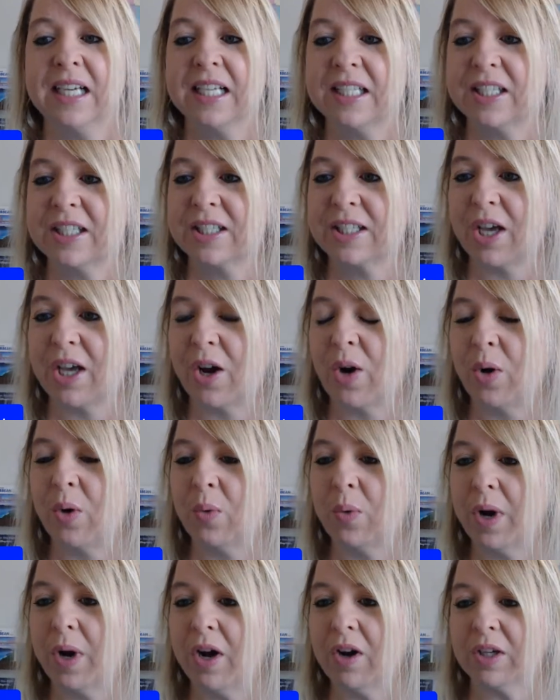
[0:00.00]
So
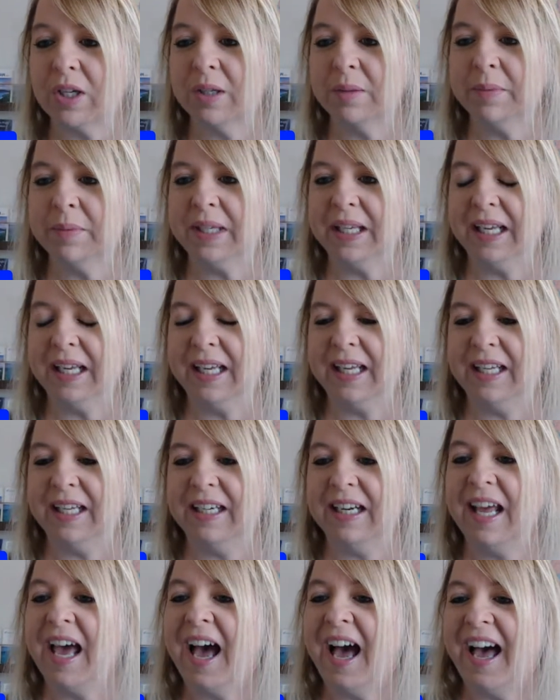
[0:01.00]
welcome
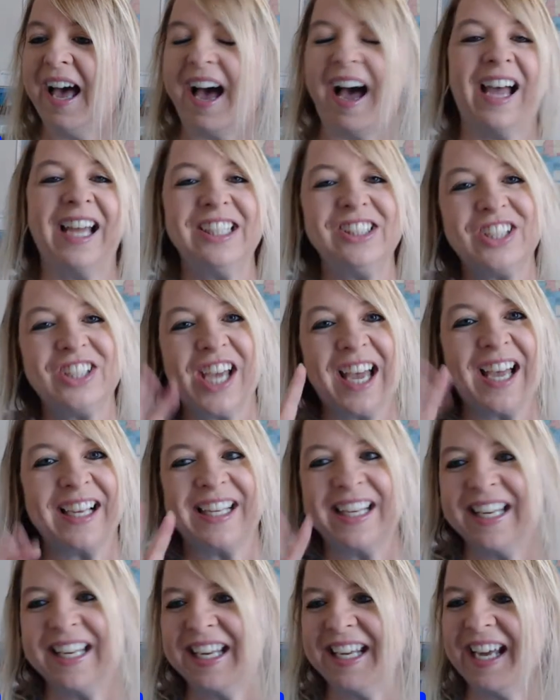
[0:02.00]
in. Hi
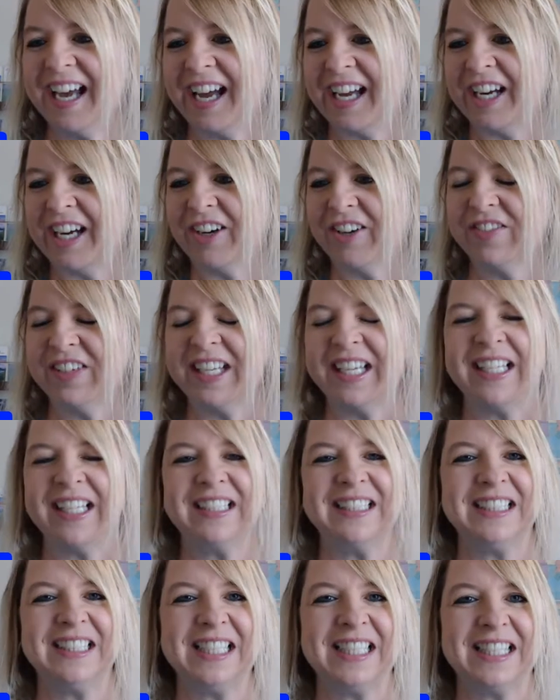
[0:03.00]
Jackie, hi RVing
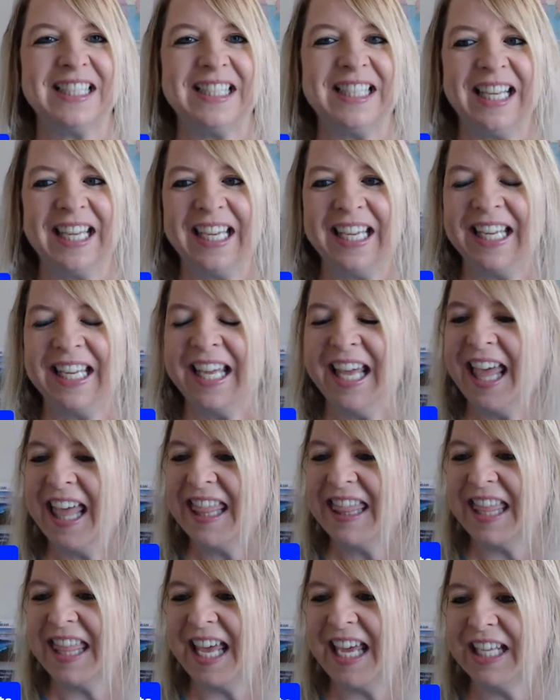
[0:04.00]
to Disney.
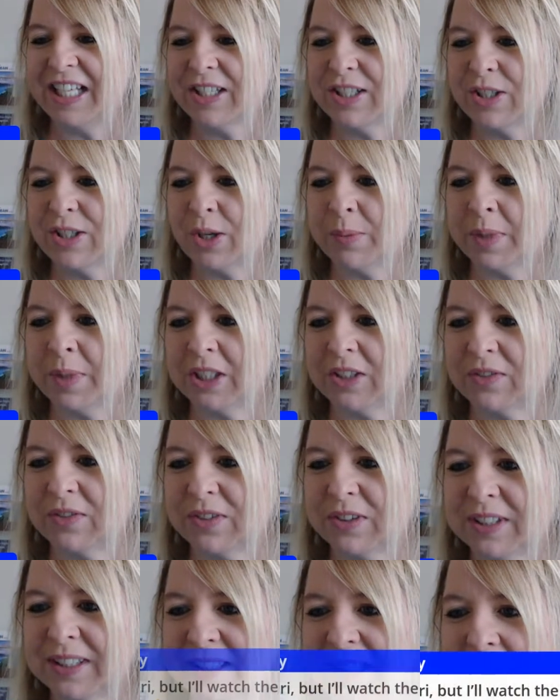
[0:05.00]
Thank you so much
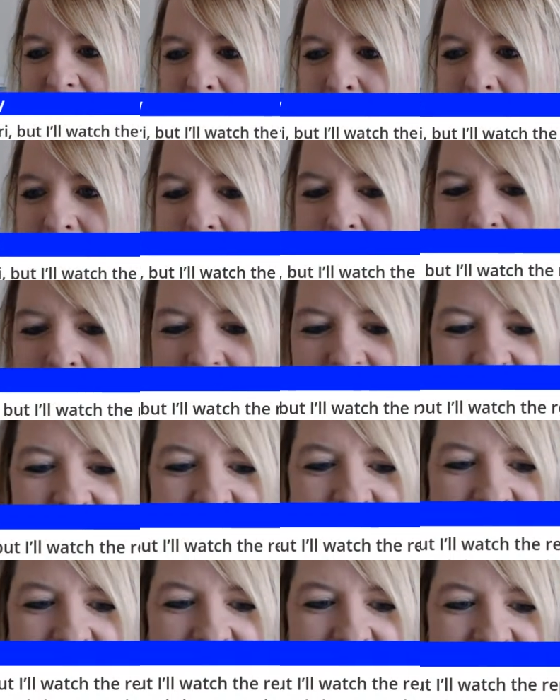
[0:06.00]
for stopping
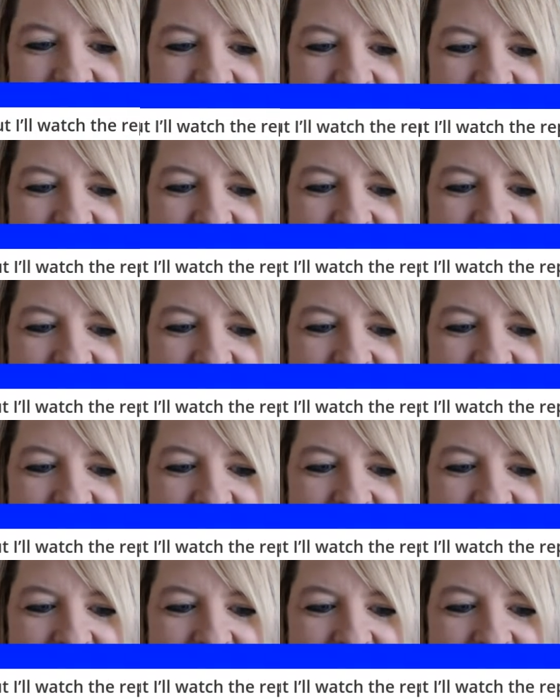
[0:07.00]
by.